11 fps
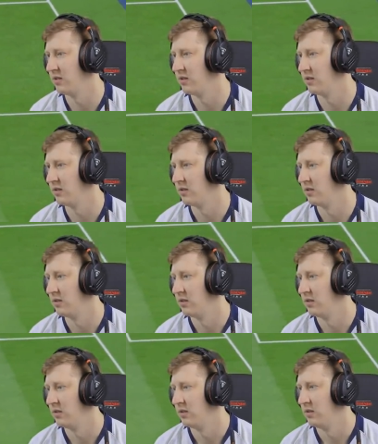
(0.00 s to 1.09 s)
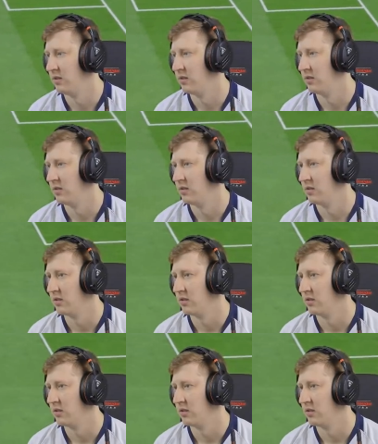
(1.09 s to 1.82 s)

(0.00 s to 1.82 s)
Nothing is said.